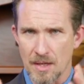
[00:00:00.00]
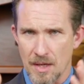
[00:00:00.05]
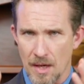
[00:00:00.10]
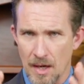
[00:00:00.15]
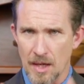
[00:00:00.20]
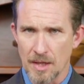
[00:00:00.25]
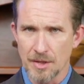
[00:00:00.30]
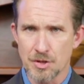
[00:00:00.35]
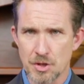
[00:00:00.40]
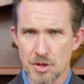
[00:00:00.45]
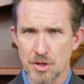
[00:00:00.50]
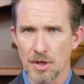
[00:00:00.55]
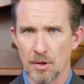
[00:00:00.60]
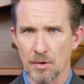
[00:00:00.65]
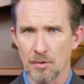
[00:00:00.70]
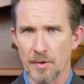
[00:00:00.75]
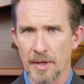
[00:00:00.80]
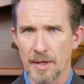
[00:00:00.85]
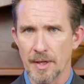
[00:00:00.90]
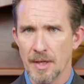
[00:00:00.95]
God's
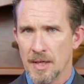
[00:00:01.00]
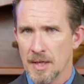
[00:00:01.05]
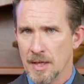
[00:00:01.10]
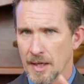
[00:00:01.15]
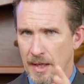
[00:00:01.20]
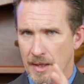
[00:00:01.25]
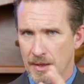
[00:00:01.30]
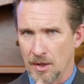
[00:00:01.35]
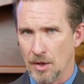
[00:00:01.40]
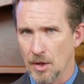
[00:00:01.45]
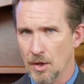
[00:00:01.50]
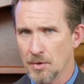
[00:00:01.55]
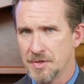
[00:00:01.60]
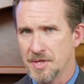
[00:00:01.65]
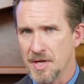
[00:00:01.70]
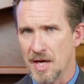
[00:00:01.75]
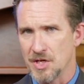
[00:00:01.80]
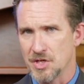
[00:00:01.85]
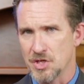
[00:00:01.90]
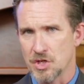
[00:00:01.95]
children in the New
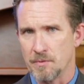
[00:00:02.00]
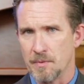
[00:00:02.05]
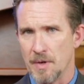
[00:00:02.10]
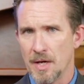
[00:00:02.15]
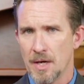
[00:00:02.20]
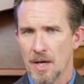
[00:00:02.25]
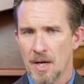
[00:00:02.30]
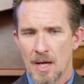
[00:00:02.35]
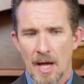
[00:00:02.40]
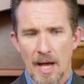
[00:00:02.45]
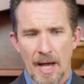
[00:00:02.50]
Testament,